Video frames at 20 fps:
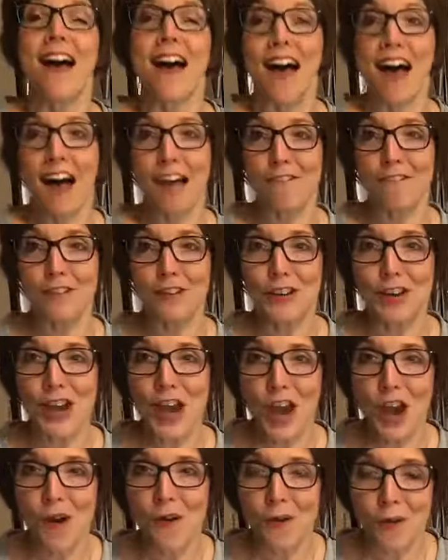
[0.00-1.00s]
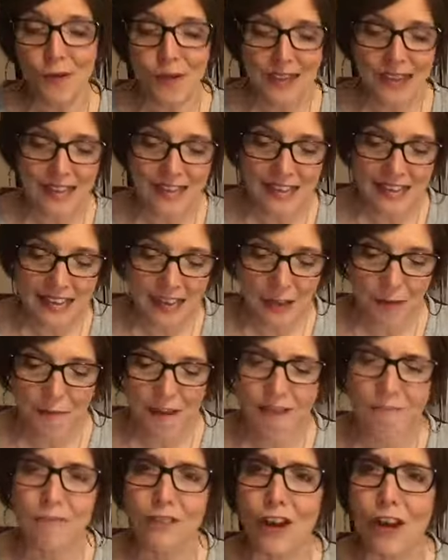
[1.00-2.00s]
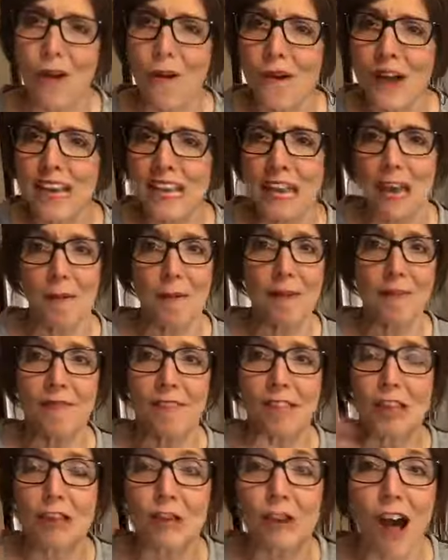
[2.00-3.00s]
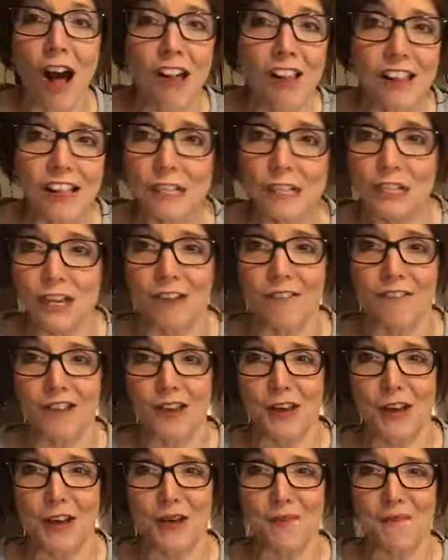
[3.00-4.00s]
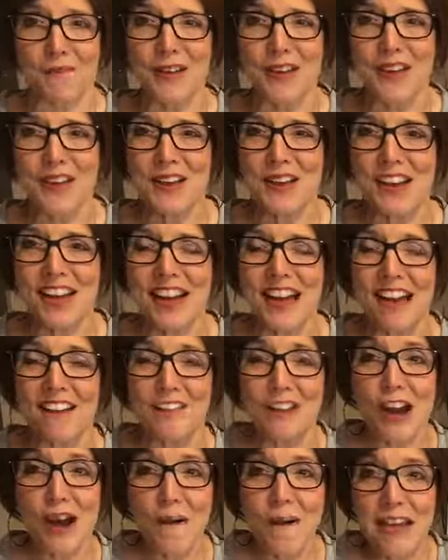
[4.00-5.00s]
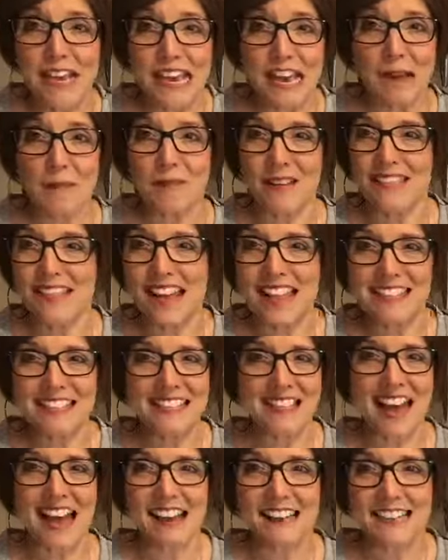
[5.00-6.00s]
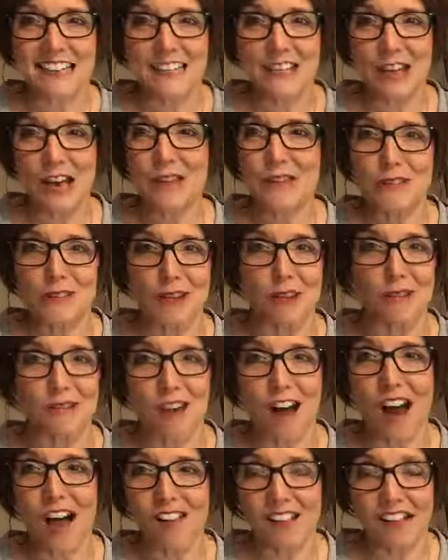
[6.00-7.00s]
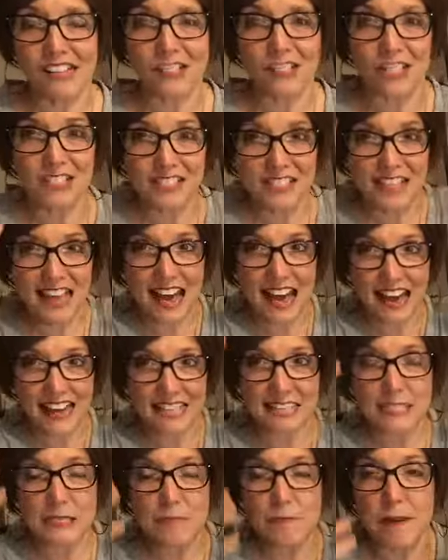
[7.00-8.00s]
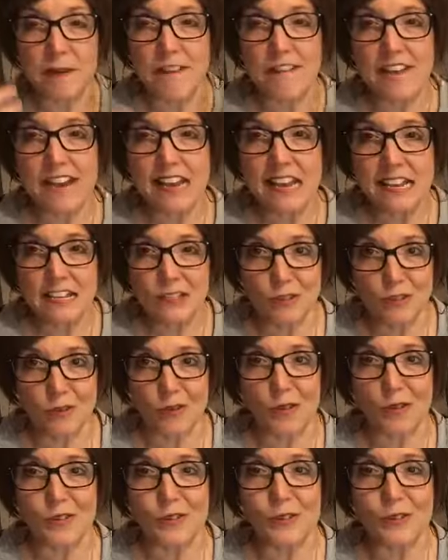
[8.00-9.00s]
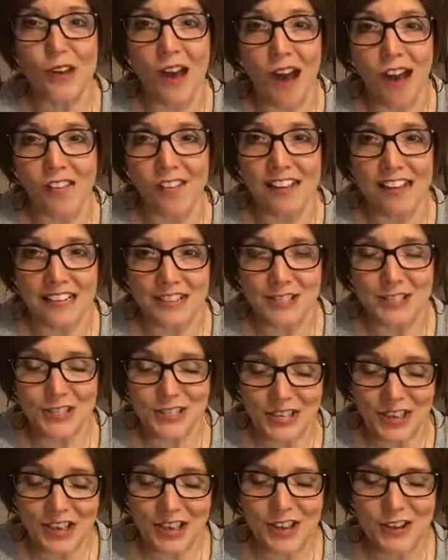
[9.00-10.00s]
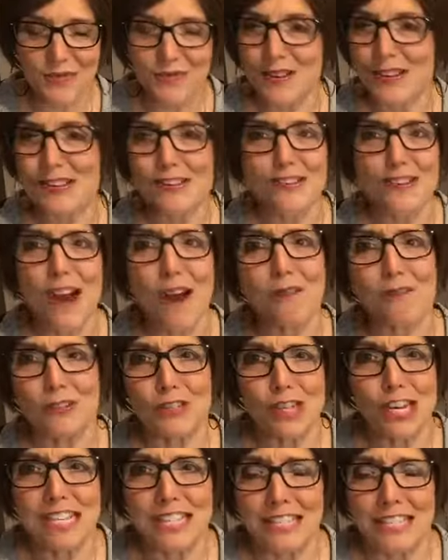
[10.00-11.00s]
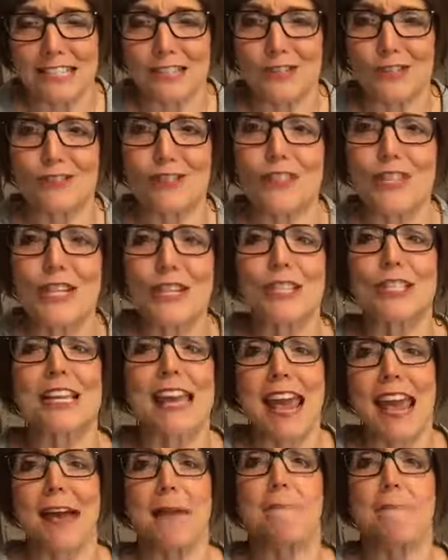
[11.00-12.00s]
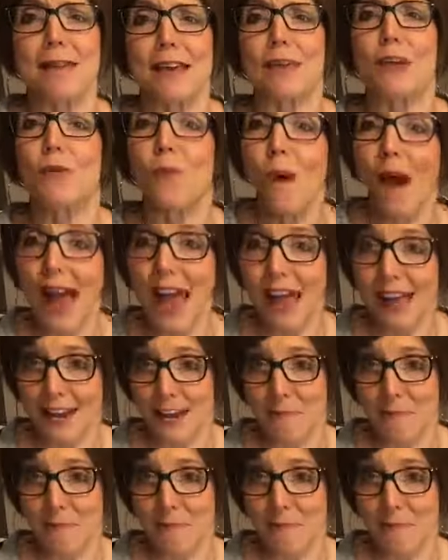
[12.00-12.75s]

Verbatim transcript: of knowing Him, of knowing Him, of the knowledge of Him, and knowing Him. And that's that ginosko knowledge, it's that experiential knowledge when you know Jesus, you just can't be quiet